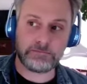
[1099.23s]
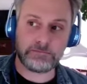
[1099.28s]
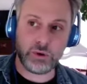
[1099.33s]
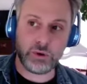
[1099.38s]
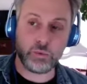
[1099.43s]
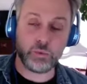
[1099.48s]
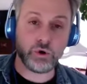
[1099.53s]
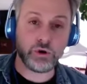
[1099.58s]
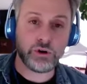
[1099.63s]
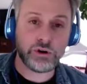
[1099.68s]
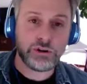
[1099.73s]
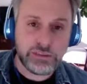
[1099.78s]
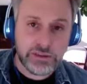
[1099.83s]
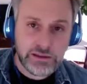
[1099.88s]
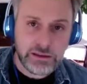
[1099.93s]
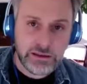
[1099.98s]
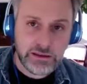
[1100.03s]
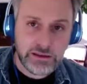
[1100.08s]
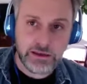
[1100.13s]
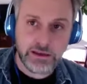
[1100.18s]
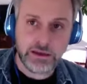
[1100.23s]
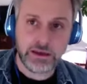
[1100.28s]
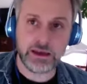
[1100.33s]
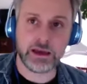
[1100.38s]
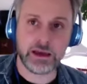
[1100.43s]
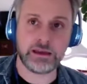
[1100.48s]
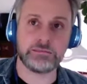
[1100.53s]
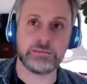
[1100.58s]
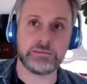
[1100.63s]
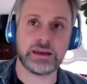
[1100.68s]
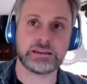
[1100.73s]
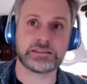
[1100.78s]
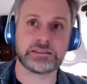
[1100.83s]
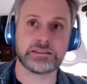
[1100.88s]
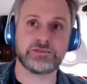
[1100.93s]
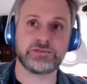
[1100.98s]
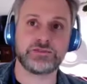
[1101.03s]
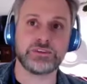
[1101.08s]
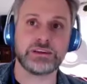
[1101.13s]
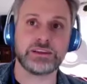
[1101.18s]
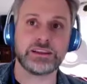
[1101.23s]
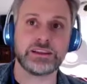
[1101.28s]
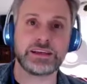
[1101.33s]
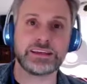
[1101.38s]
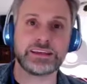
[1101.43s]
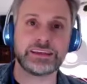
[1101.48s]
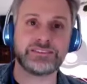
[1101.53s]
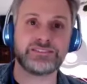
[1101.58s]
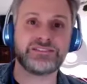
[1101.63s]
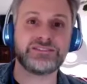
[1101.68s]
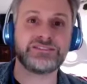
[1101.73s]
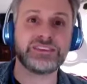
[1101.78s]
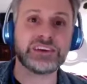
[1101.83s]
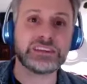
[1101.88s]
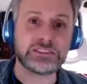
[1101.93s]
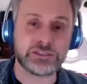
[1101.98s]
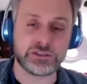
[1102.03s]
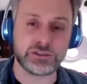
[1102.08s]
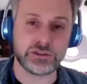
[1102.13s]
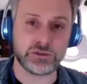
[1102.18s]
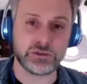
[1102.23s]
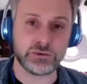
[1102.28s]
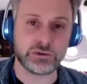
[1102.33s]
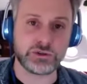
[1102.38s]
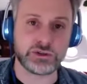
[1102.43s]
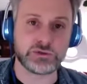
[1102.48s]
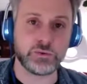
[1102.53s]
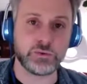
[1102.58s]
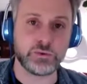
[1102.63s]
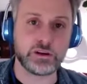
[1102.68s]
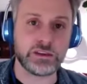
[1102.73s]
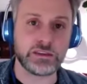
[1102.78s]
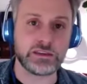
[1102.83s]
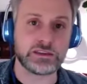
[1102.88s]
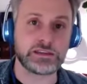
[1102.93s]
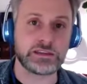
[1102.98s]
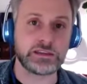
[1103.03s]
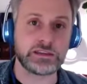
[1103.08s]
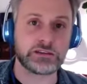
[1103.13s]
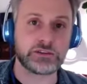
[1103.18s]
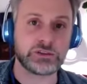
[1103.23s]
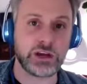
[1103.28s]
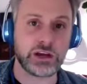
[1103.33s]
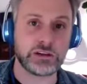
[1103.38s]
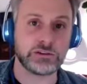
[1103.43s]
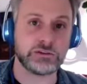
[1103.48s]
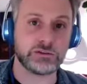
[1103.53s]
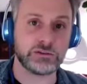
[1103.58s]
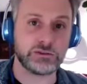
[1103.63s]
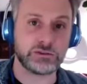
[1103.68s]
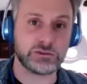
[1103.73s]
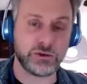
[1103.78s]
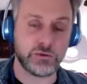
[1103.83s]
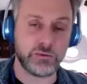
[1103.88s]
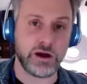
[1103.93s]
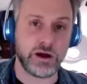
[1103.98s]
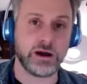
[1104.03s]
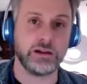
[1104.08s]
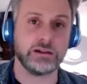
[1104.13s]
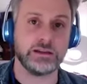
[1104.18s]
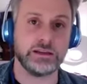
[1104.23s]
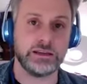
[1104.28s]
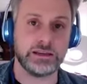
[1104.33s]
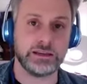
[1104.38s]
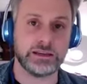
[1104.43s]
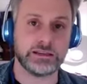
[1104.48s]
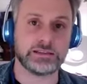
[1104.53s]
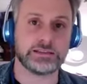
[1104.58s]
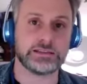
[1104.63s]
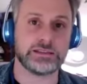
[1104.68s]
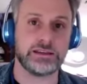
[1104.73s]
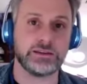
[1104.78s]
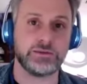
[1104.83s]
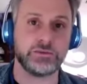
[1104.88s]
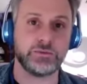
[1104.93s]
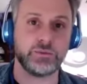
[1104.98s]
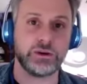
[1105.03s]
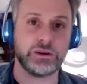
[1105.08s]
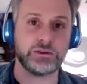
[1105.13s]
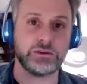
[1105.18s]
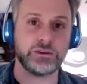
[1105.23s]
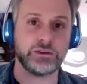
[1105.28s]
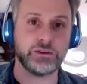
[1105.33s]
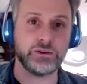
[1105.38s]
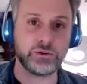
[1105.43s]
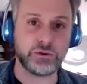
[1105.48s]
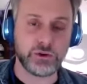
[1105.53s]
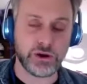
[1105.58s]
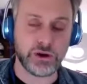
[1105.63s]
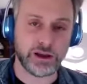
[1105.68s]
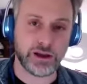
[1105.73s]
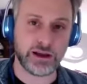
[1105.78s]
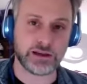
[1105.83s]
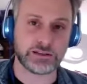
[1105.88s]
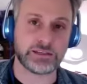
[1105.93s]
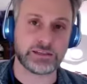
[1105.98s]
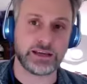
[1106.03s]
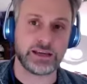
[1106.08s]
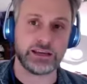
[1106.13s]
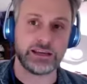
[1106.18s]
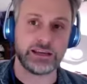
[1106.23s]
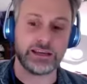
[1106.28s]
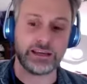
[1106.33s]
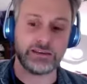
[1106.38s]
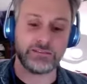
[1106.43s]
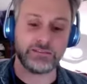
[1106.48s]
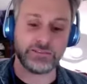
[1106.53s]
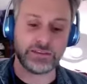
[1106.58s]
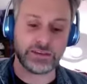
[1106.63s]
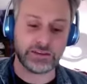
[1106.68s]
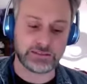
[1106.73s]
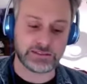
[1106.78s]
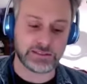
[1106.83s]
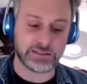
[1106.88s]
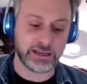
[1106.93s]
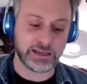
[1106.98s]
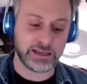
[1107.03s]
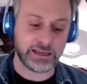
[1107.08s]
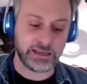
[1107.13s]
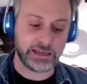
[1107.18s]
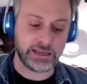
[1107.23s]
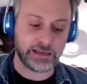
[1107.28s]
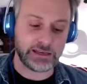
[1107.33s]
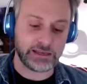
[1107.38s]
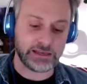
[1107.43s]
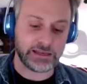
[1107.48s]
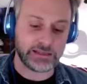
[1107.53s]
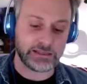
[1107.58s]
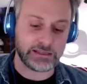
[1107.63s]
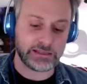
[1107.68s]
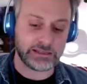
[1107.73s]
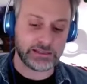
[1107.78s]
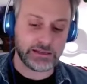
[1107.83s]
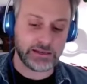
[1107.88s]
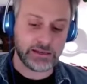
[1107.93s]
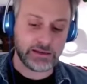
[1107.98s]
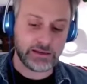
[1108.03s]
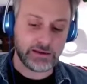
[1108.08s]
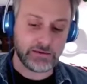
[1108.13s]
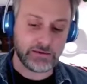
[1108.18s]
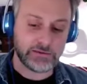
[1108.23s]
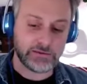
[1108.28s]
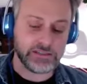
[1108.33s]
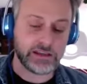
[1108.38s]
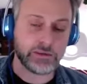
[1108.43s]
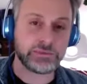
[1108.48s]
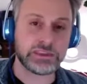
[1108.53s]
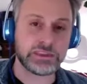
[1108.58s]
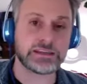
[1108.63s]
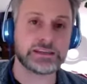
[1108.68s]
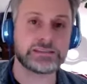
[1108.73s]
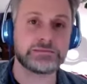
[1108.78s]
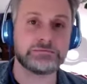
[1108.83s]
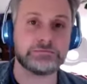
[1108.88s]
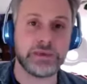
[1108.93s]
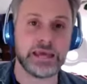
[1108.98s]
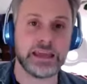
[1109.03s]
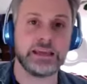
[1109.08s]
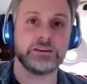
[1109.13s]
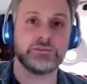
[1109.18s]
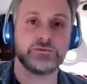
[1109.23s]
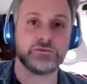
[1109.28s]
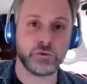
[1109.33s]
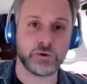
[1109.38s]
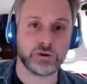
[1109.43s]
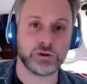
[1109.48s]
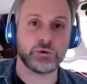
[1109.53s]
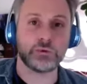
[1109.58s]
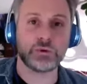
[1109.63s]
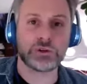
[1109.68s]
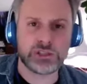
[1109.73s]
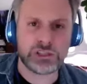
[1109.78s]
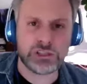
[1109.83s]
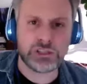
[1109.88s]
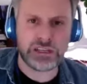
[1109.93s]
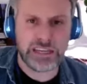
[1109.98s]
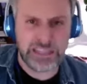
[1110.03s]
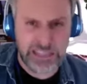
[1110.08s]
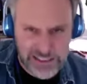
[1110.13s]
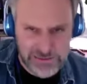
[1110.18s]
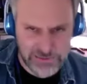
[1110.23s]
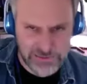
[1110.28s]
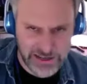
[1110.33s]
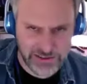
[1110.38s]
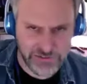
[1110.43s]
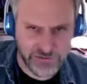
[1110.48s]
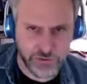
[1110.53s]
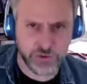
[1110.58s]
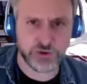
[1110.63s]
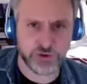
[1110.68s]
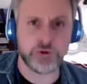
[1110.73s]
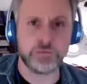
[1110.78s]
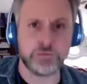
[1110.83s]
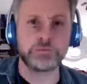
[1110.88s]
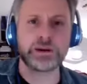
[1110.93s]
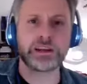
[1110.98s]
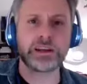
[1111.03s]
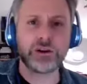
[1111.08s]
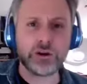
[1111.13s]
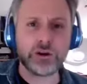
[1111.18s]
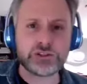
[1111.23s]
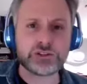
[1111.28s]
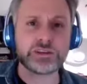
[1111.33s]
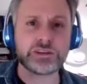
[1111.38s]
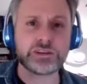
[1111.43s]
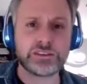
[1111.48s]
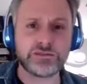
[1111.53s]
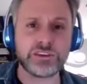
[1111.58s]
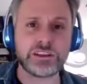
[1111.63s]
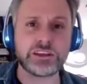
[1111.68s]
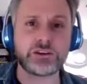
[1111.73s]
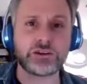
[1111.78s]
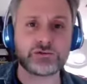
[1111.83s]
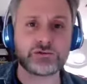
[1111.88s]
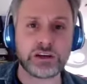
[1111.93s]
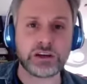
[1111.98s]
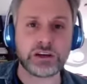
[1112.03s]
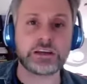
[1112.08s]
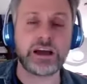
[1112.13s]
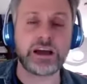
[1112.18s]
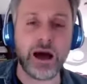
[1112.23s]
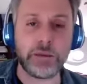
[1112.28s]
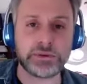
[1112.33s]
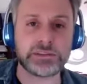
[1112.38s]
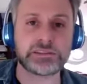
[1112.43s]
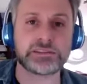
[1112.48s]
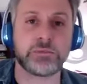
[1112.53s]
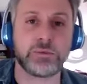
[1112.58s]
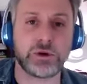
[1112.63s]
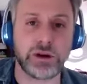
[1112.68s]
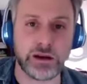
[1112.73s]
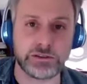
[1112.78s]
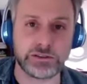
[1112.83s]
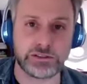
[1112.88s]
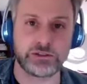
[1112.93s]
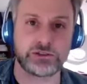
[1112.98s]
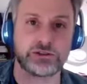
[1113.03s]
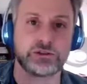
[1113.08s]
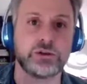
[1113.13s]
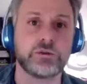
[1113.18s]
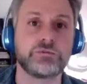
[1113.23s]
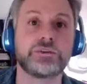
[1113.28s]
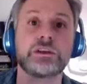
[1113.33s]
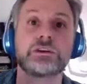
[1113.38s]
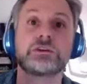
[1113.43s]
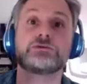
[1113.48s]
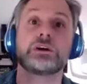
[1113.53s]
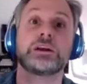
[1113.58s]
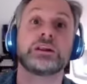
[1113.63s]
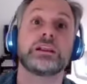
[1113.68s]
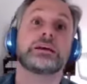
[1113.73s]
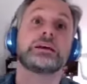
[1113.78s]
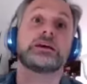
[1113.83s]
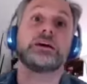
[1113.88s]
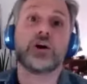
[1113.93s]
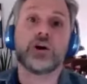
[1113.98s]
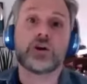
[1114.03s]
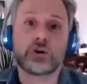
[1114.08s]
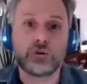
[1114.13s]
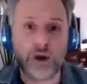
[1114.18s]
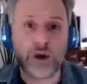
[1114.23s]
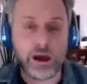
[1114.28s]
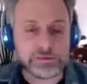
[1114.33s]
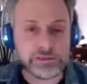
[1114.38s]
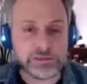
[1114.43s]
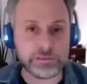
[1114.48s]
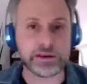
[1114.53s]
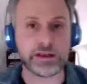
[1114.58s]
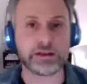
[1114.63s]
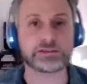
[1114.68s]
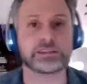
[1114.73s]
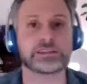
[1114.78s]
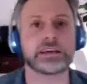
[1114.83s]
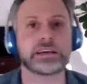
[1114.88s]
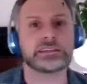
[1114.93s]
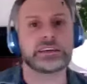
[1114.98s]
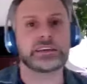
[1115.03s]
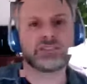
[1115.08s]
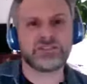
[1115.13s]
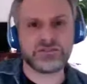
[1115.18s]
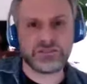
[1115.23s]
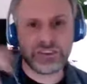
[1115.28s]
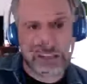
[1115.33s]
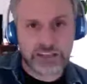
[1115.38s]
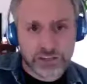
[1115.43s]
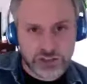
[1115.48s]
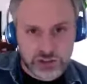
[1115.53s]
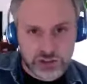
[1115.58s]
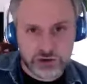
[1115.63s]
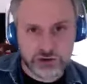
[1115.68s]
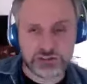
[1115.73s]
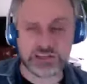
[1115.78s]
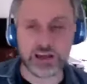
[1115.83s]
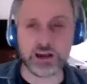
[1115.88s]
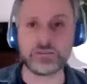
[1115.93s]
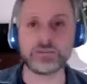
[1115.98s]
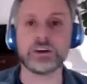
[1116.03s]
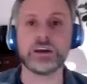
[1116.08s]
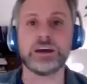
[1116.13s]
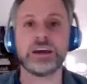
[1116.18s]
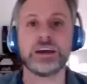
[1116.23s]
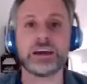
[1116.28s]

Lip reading: worthy and makes it feel like it fits you, which is one of the things I think, Jen, you do so well, is that when you create content, it feels like it is something that is made for you, which it is made for you, but it also doesn't feel like you're trying to copy someone else's. You don't feel like you're trying to like grab somebody else's idea and fit it to yourself.